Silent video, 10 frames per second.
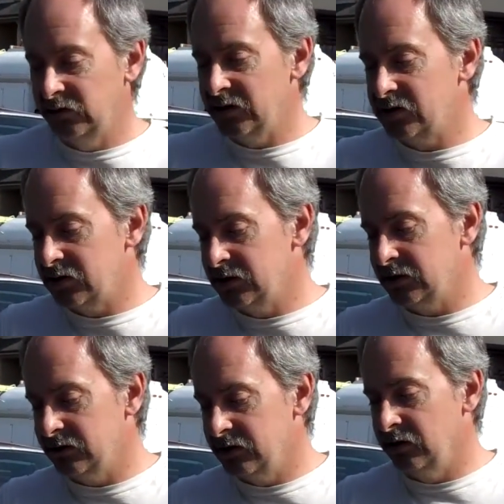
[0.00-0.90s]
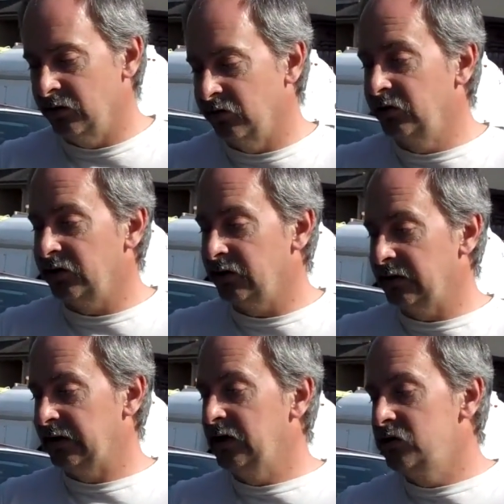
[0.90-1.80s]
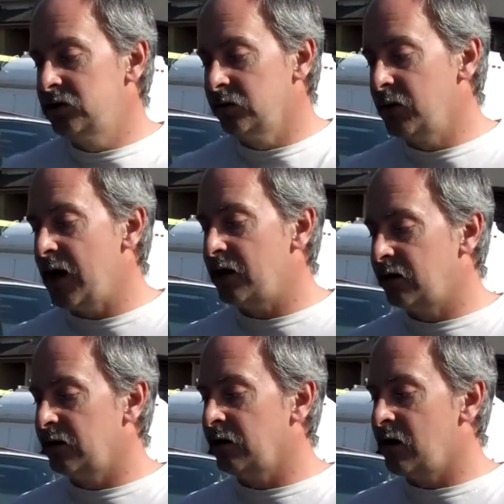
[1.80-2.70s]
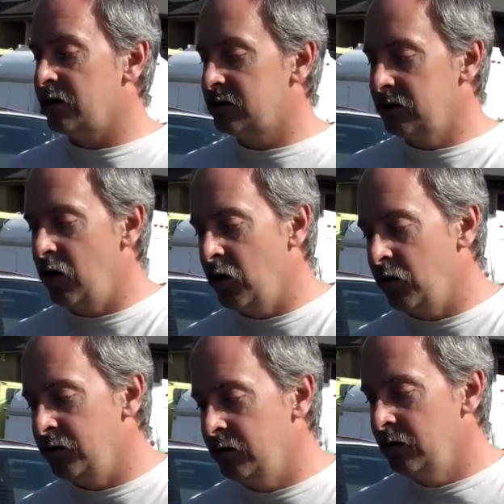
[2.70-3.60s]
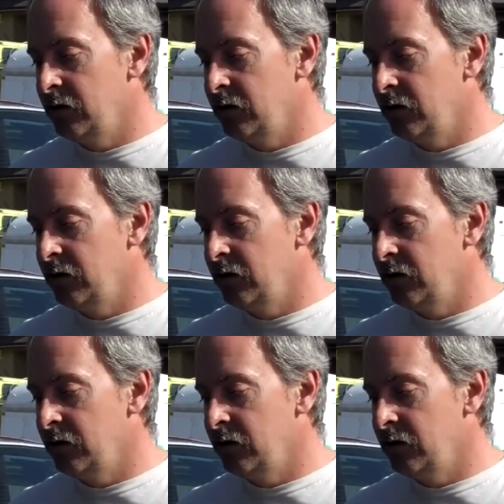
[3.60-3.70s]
which isn't, really a hugely bad thing on its own